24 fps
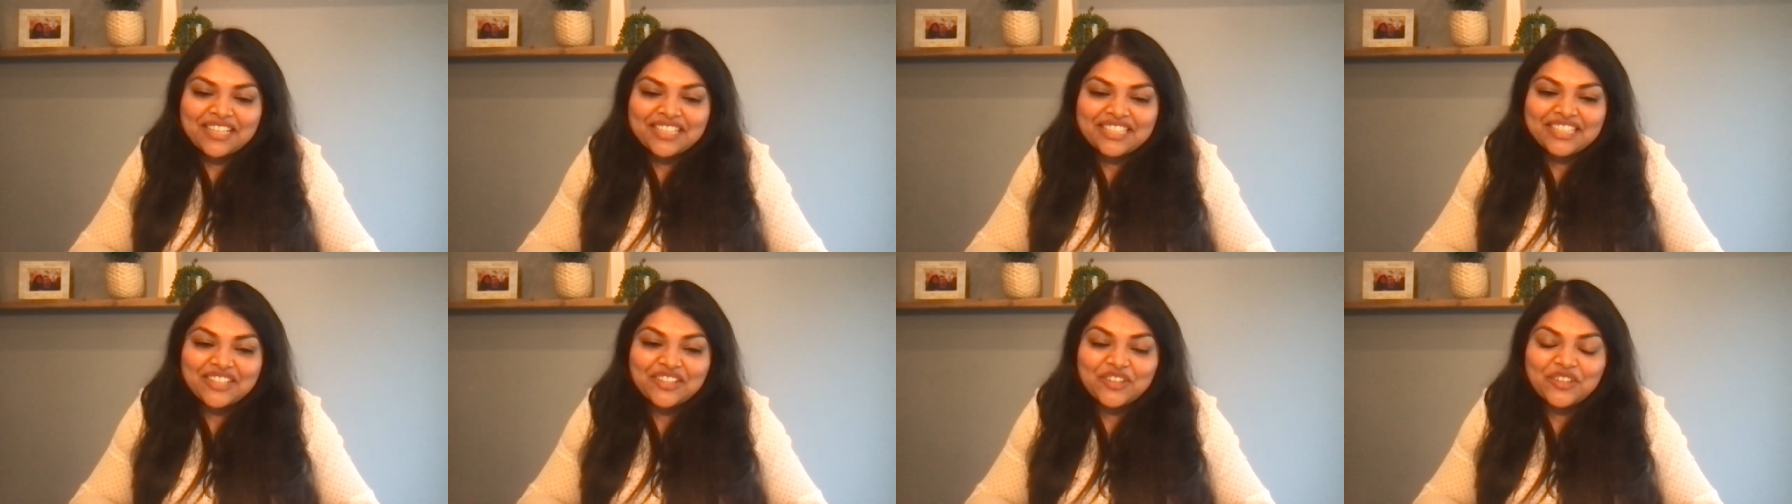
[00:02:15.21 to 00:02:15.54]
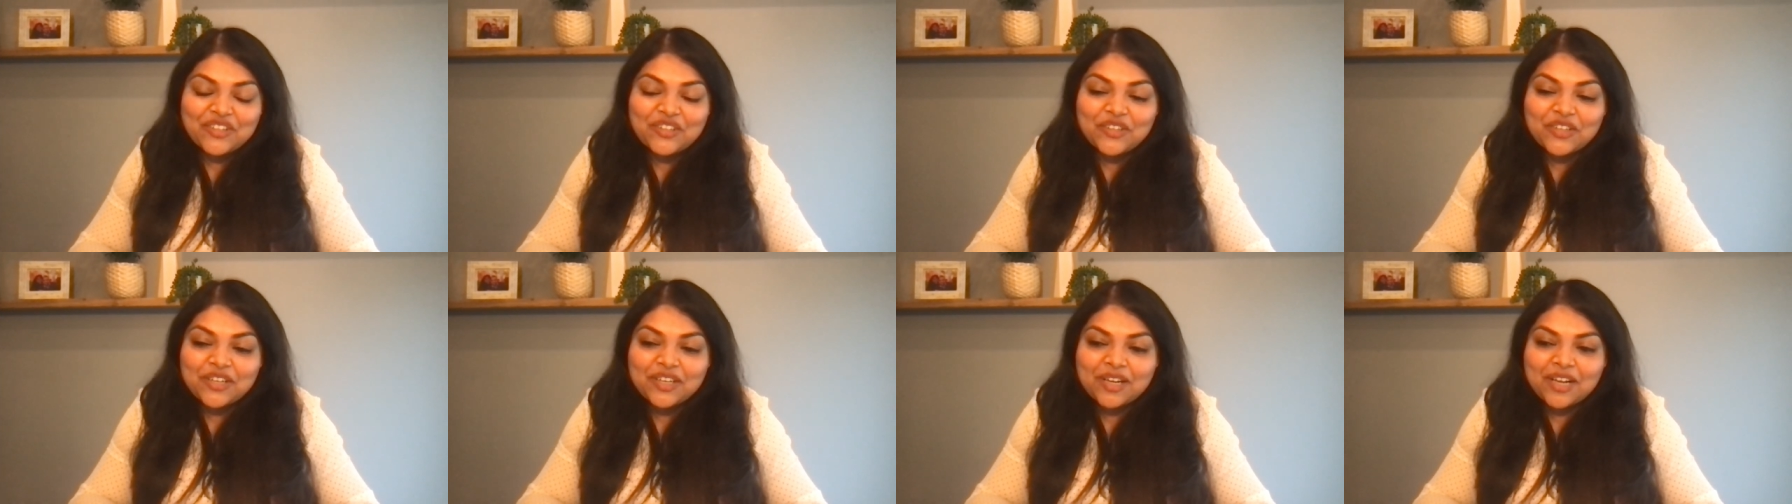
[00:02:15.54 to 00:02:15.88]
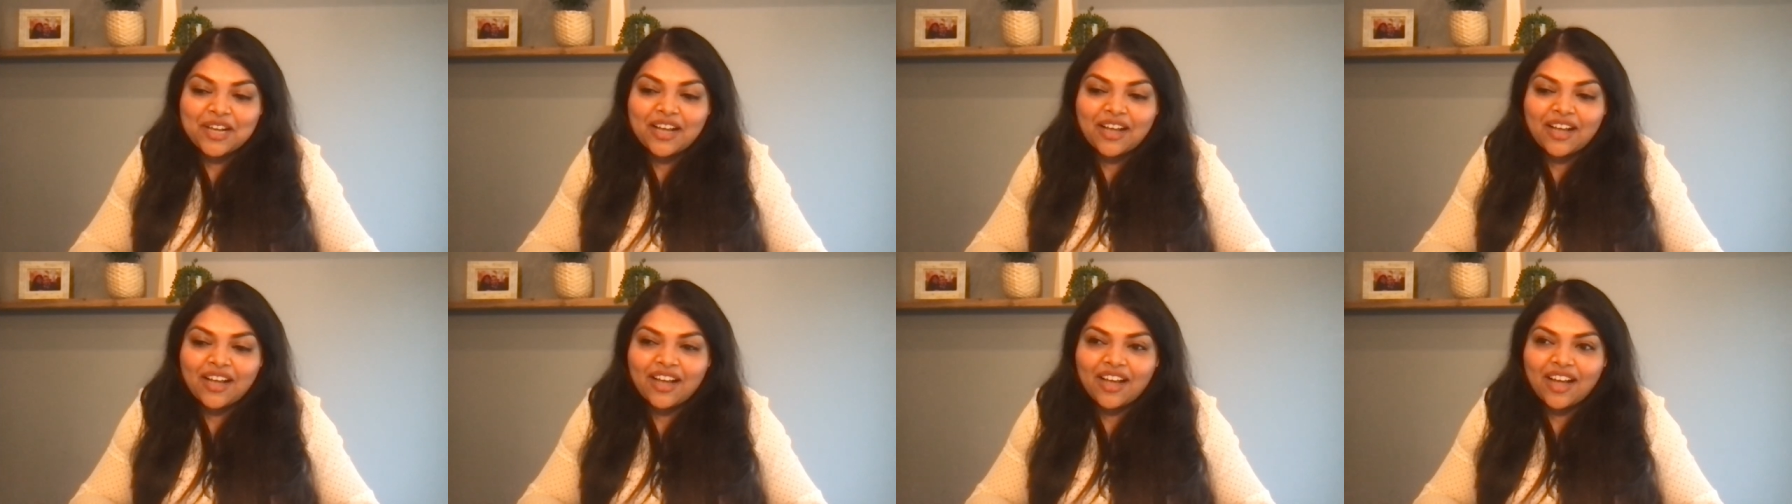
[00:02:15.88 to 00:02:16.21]
So
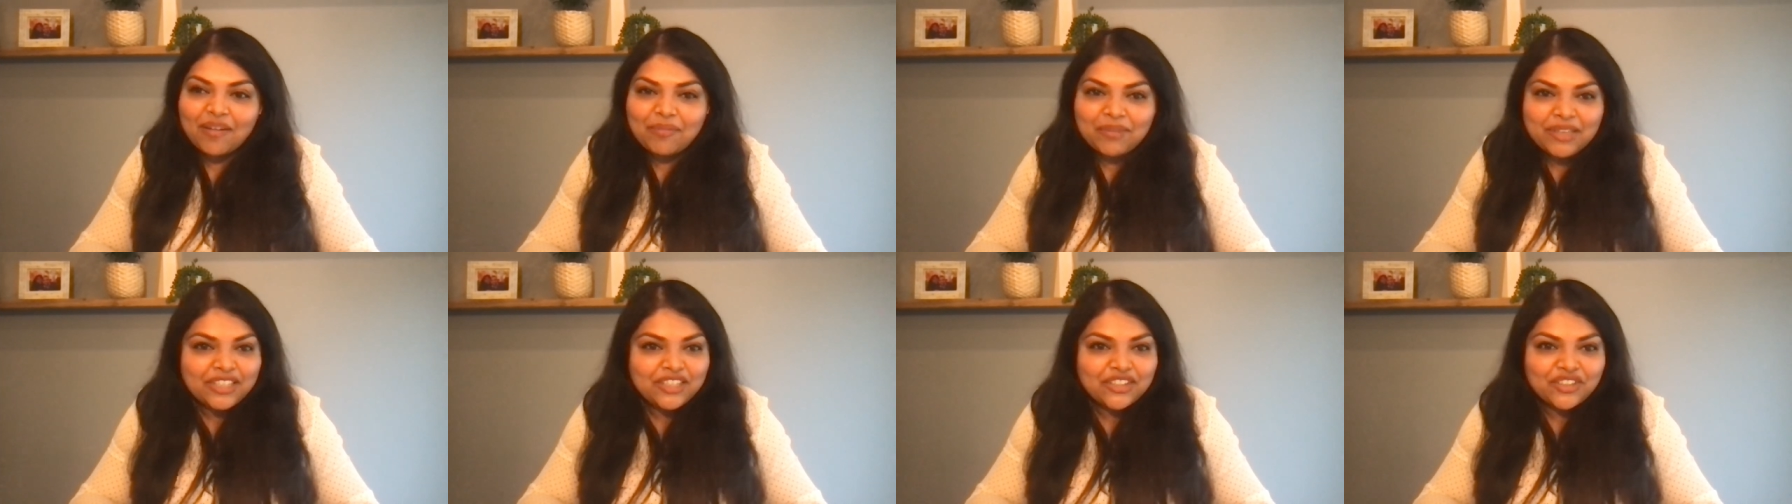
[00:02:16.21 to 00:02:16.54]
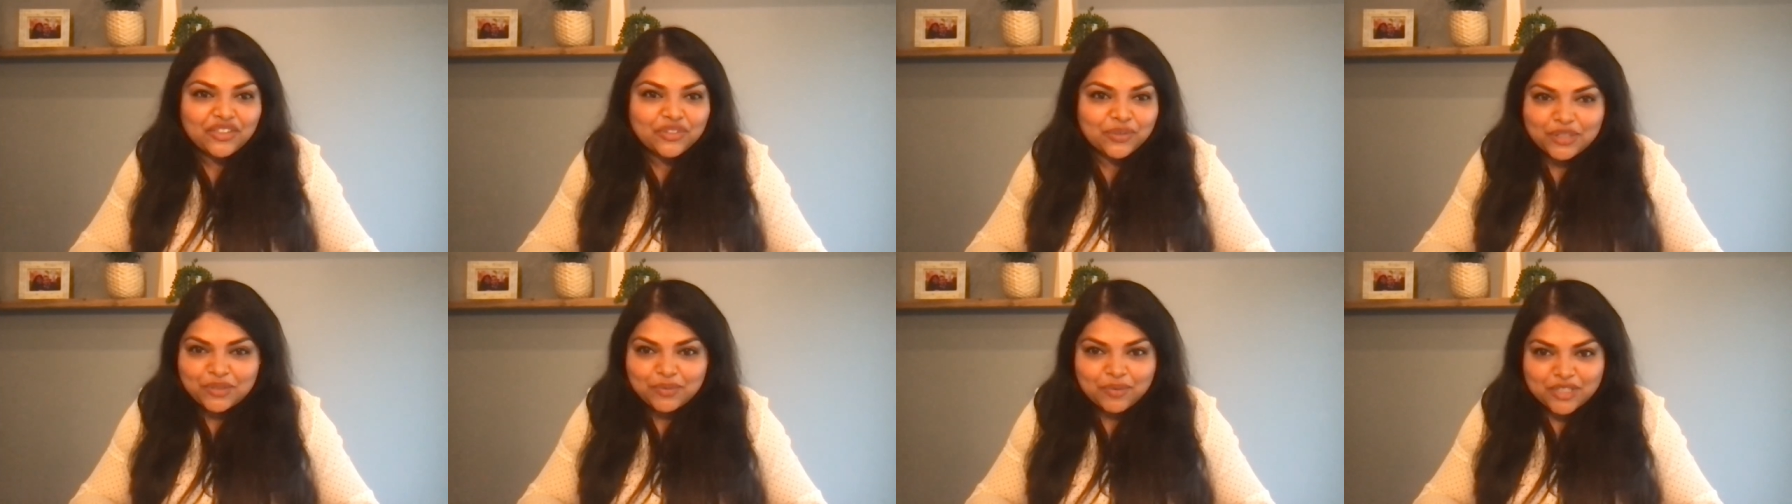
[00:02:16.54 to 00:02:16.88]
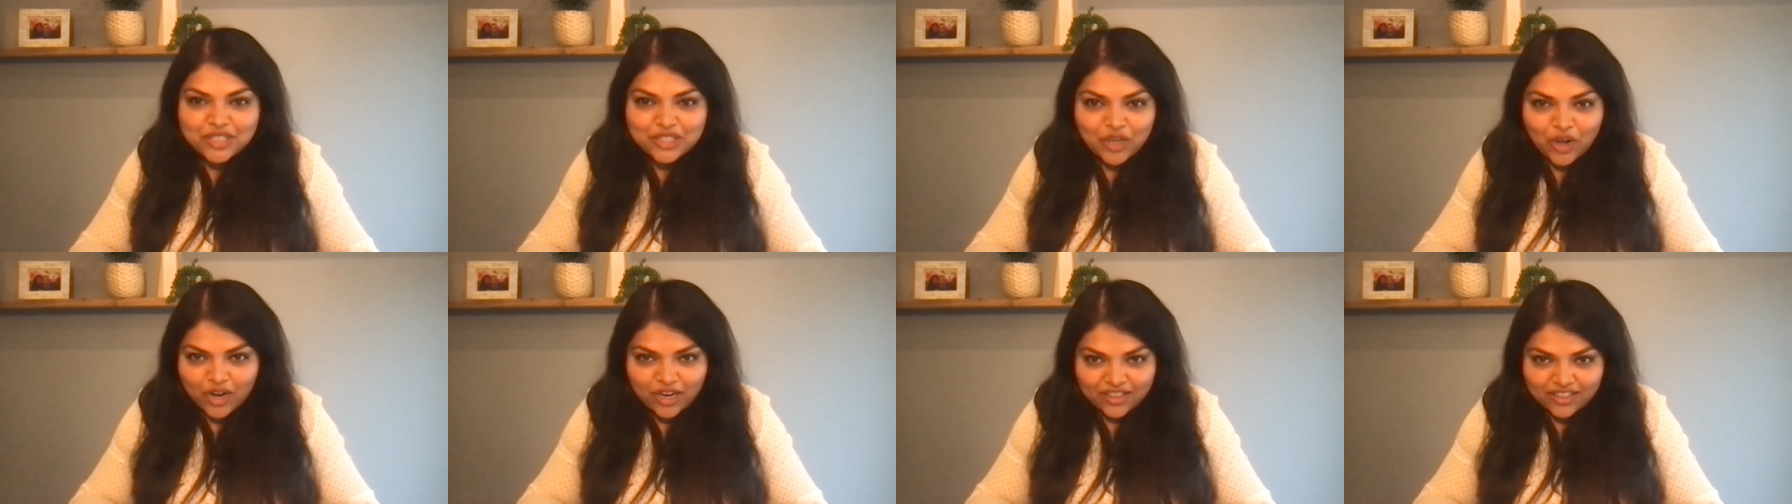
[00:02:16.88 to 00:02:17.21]
coming to US
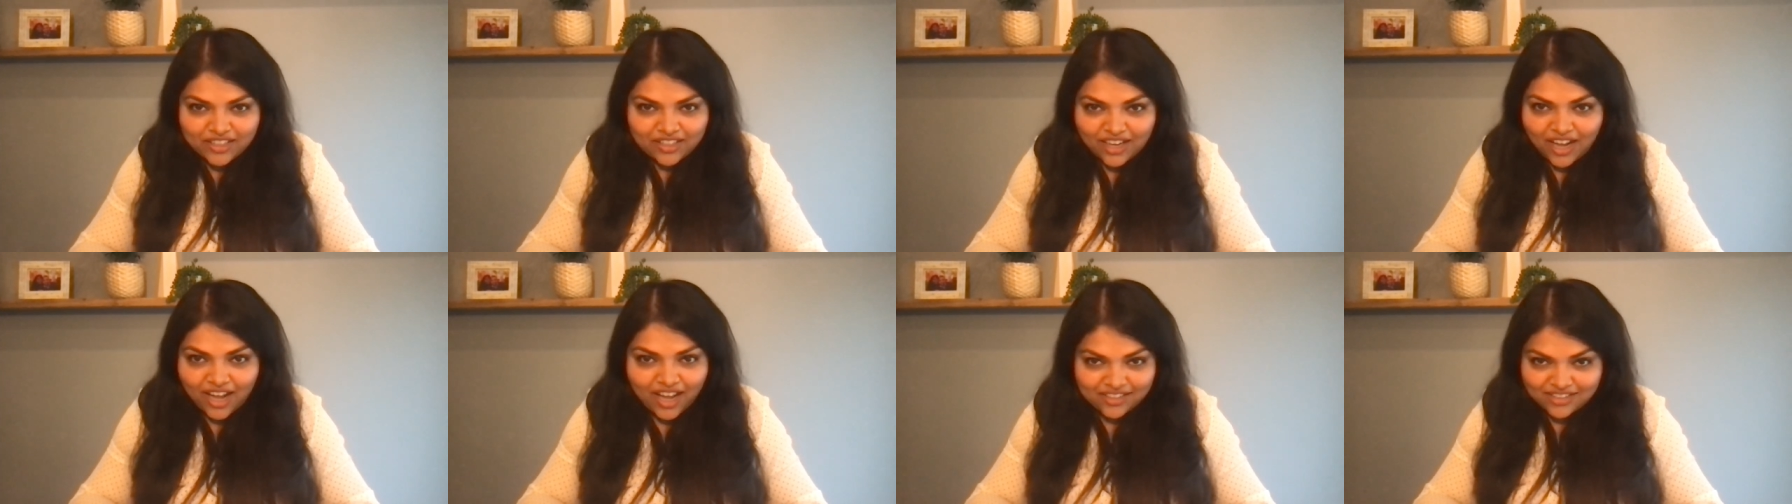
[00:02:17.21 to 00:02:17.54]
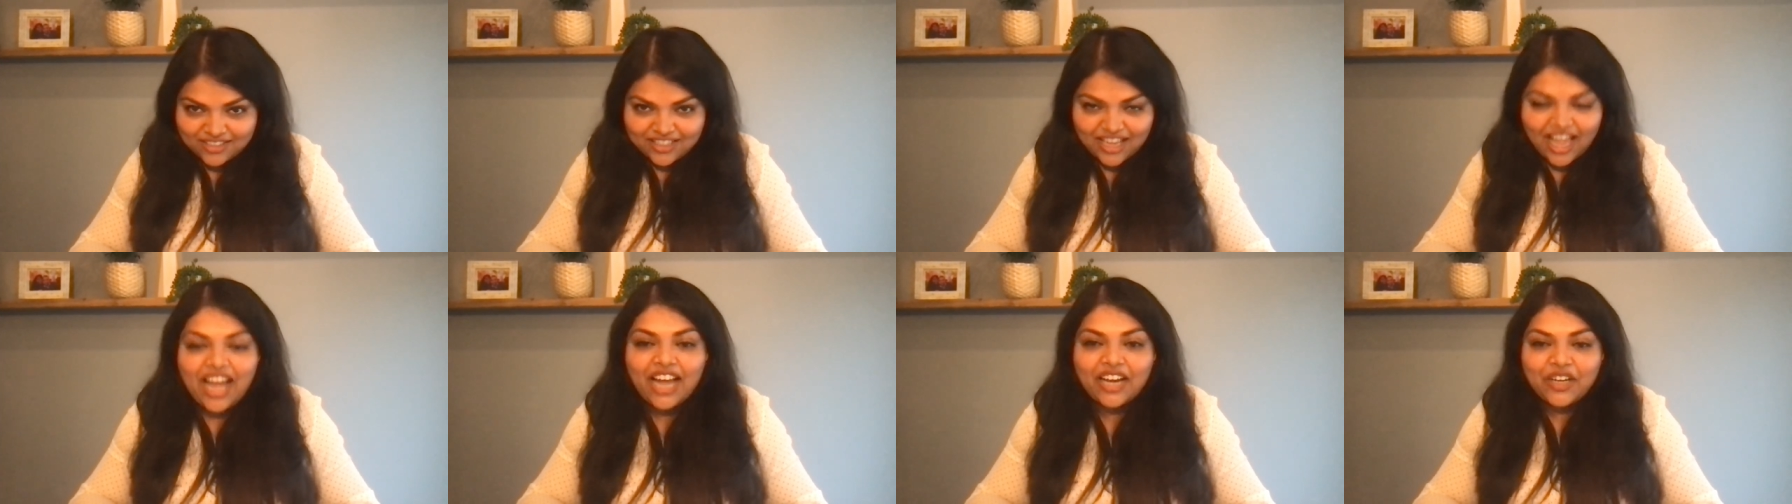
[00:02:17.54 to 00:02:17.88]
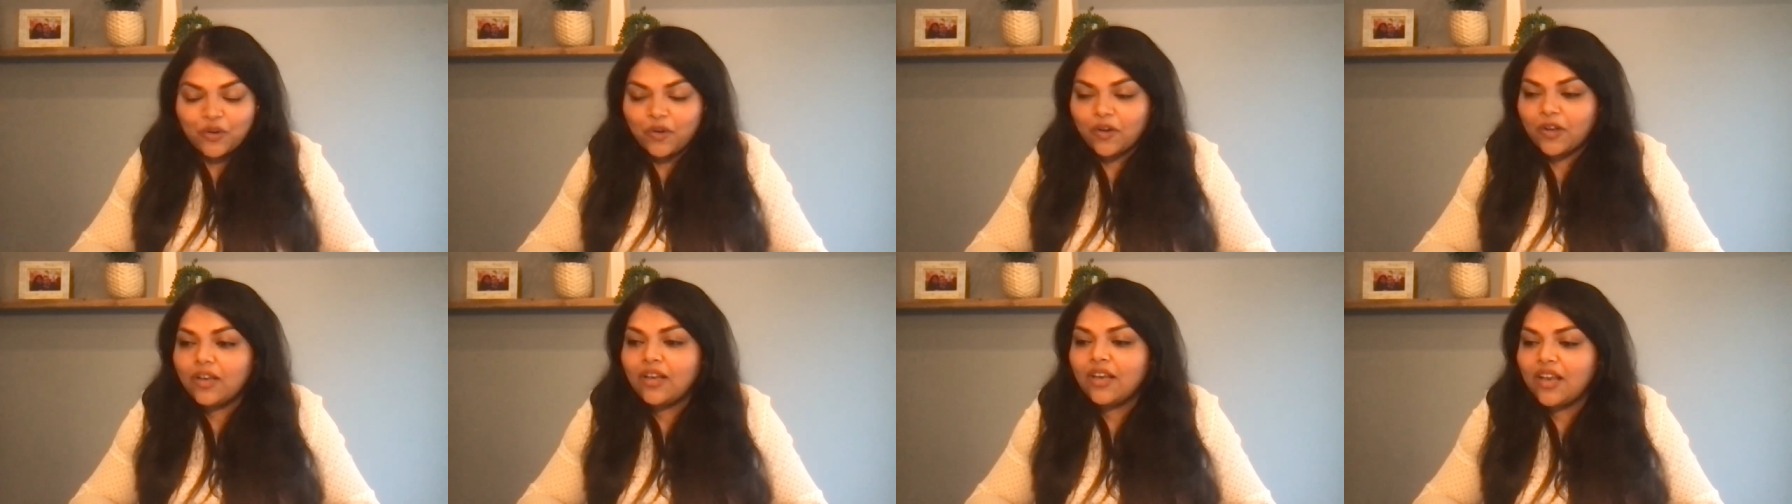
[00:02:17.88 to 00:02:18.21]
was not on the cards at
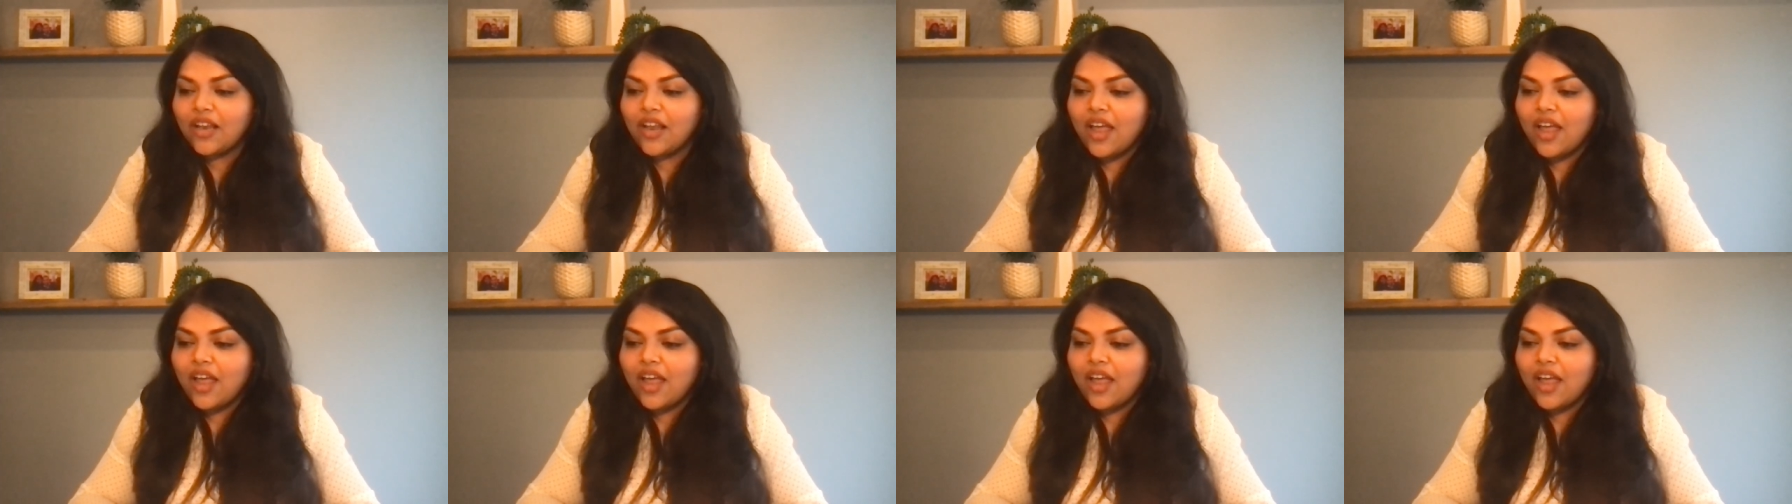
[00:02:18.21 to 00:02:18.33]
all.